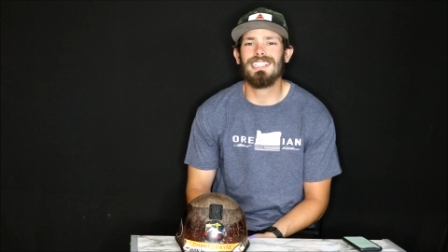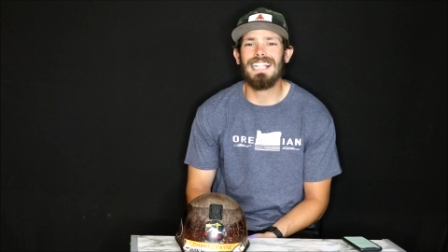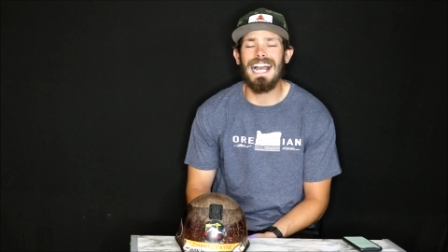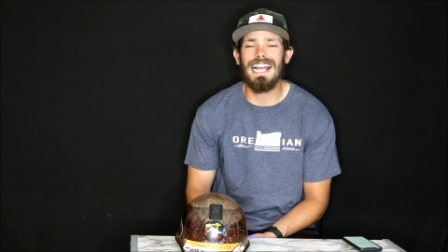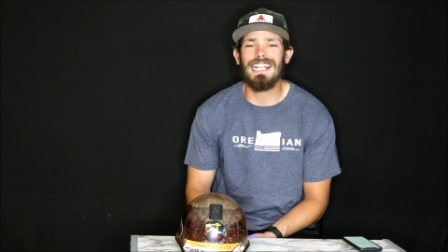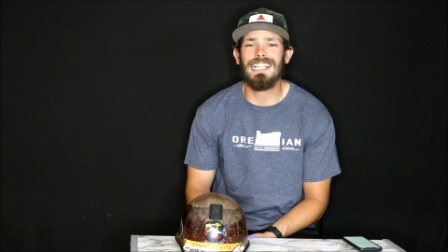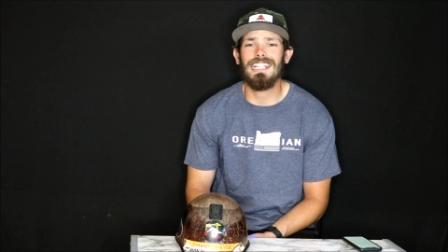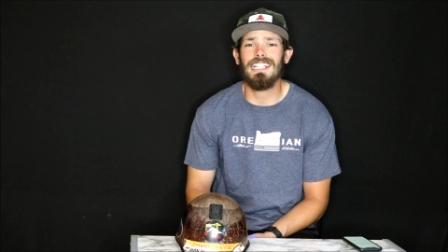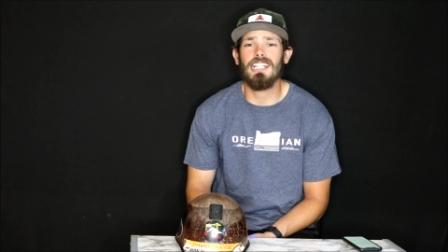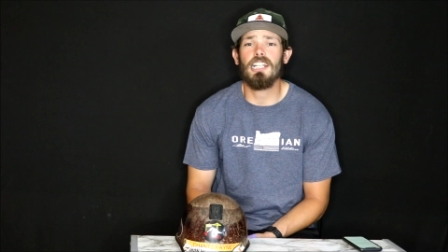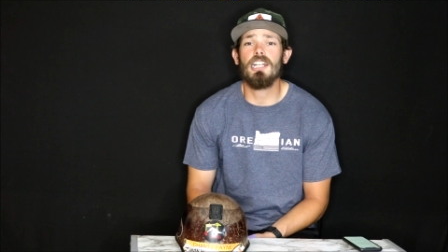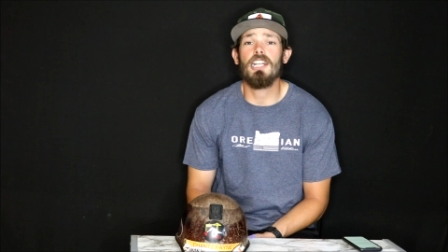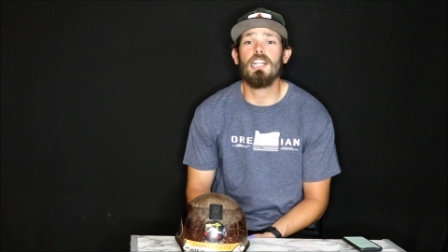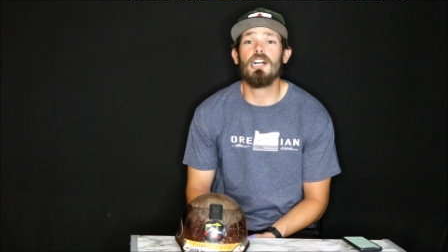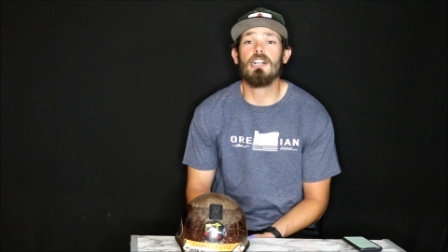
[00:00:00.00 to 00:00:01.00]
lacking
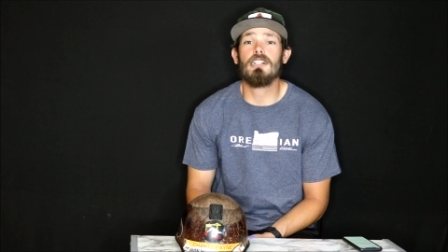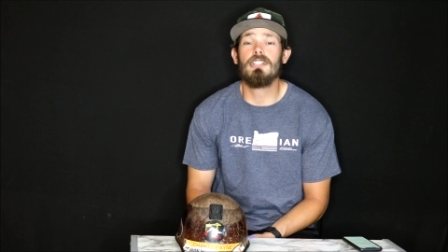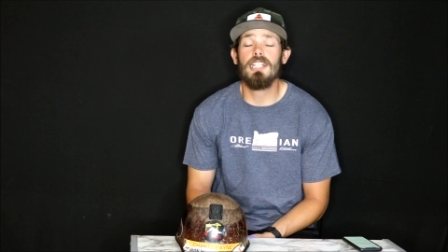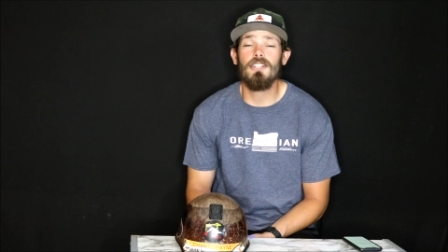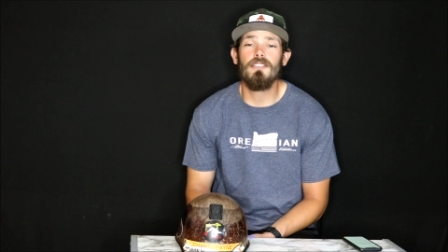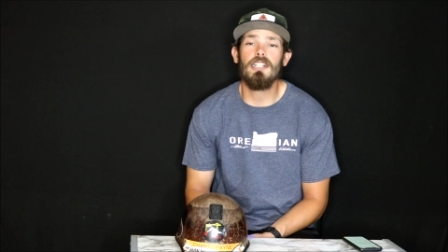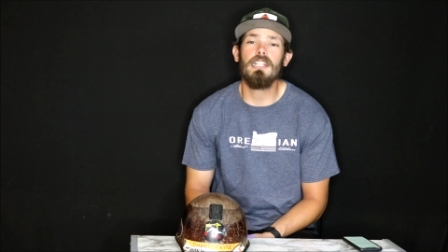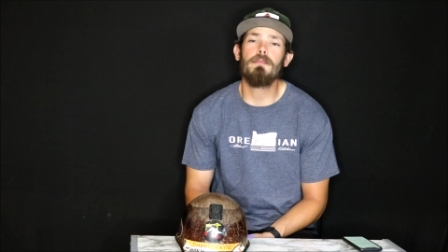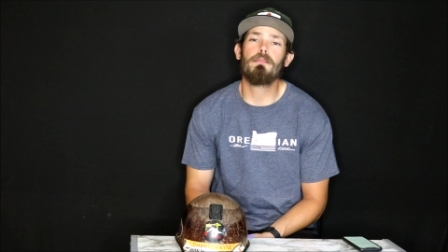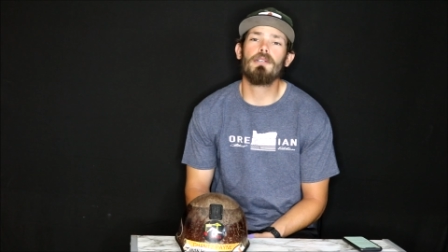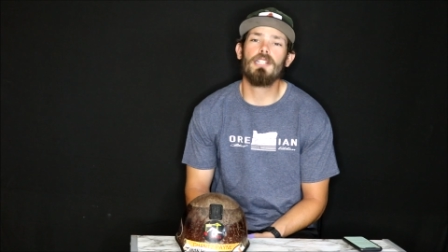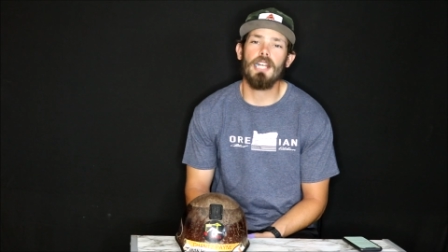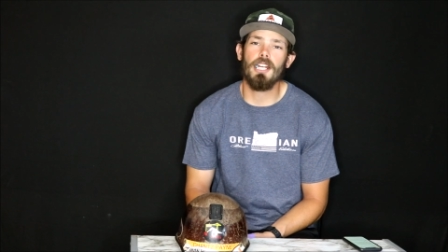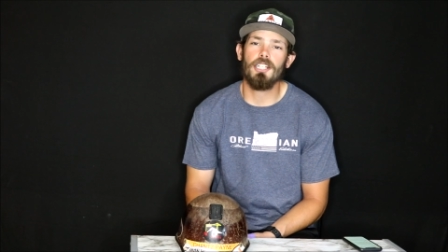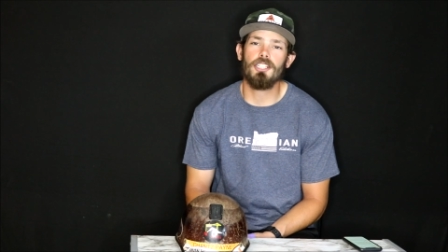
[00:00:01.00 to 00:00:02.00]
conductivity
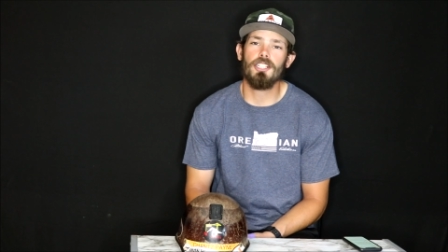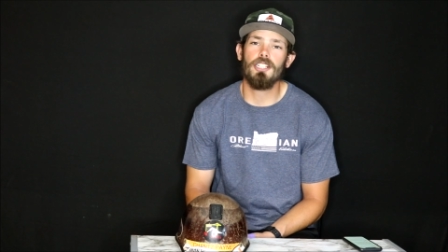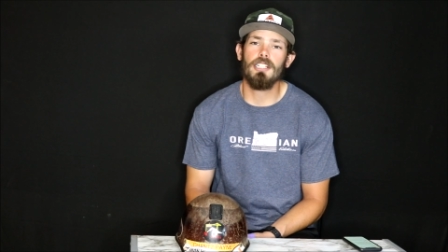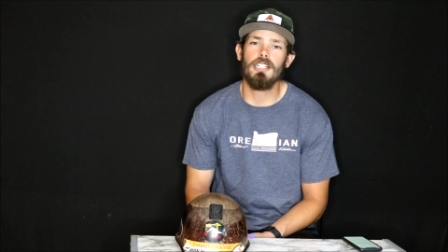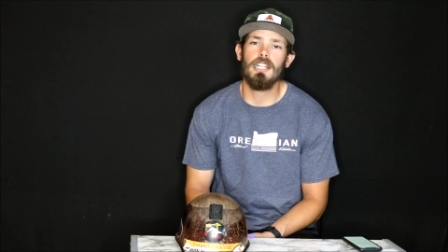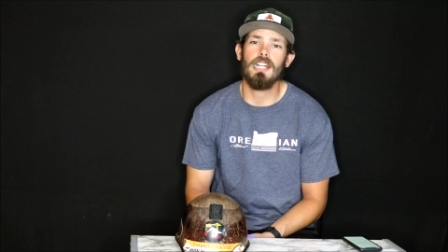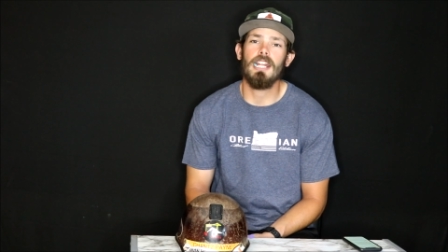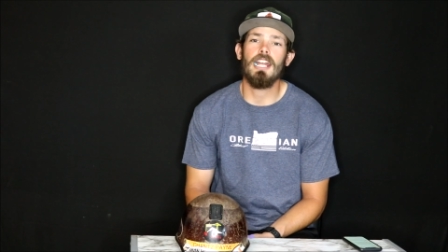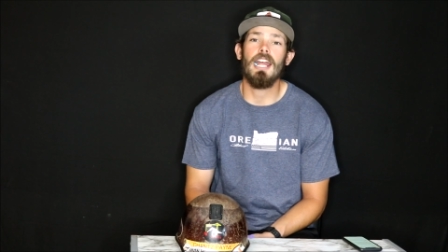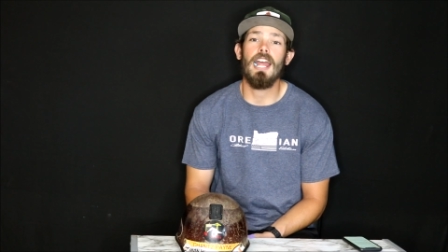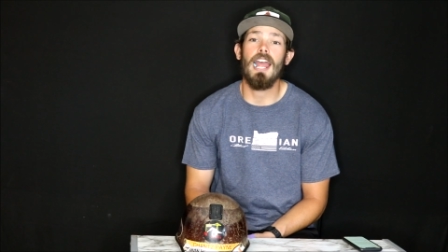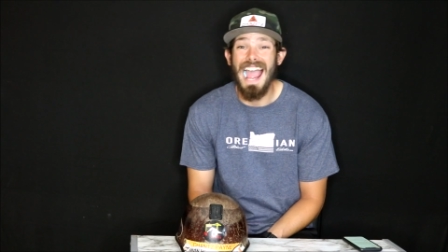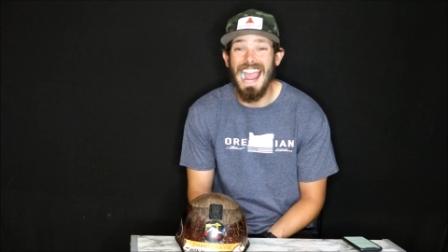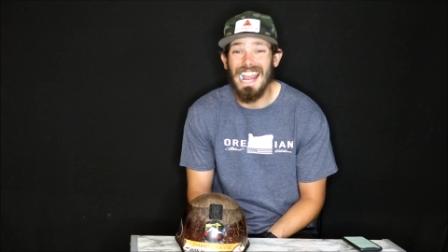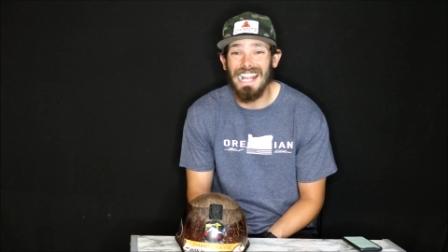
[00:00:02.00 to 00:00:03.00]
protection
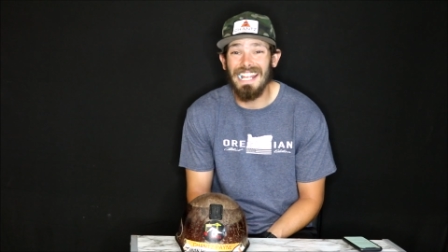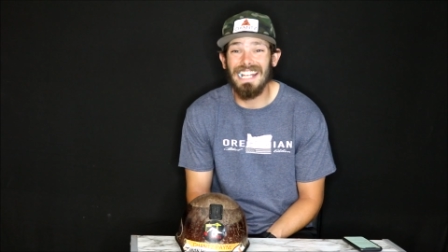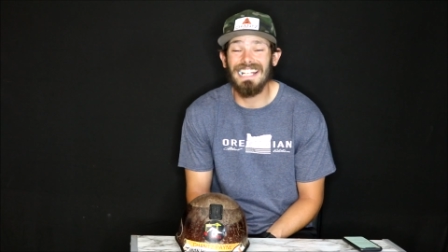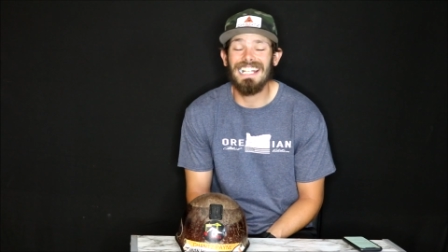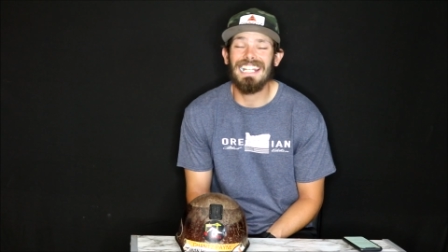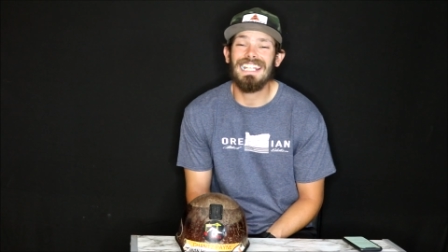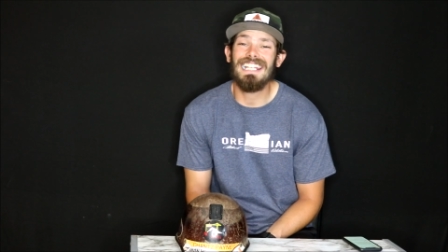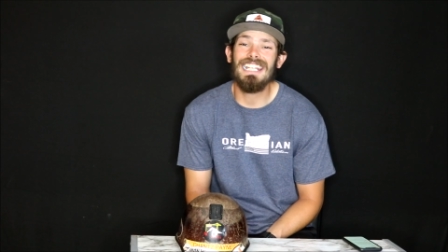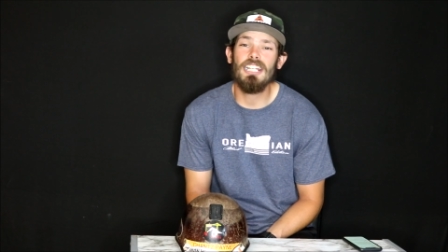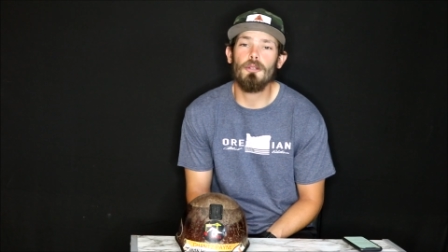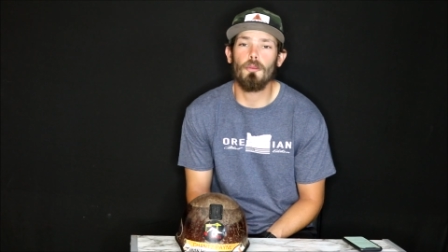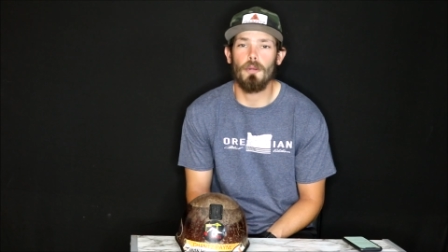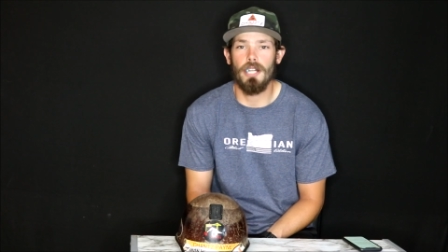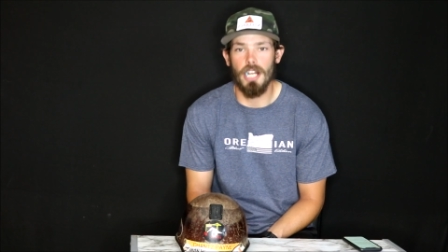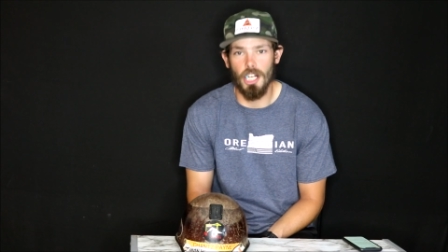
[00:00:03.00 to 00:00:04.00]
and
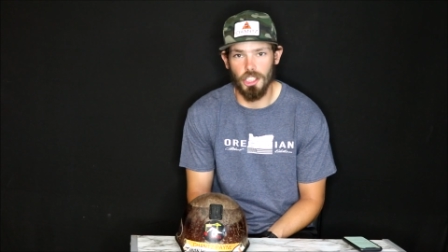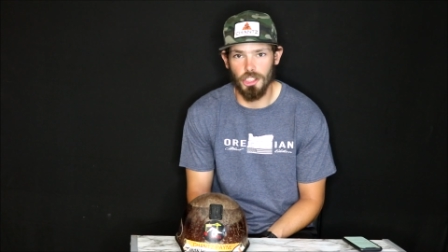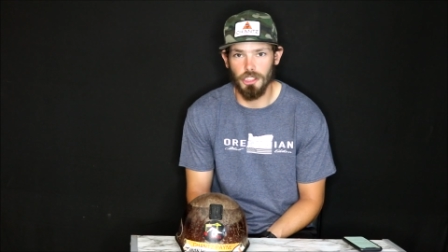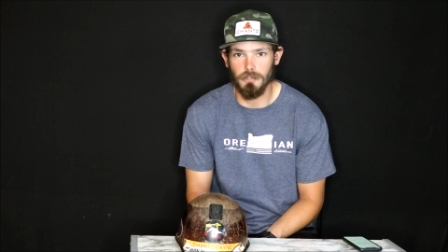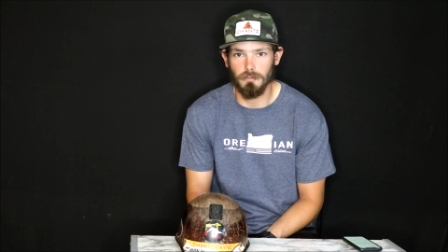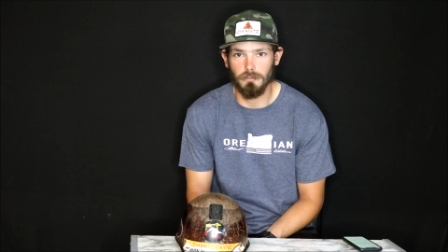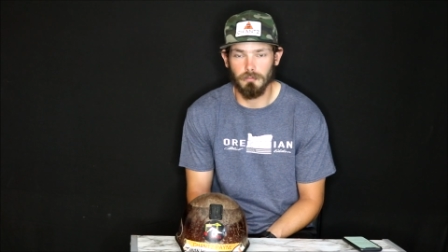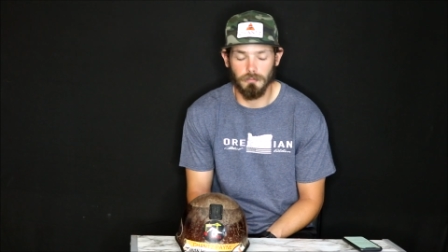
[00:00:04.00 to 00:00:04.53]
heat reduction.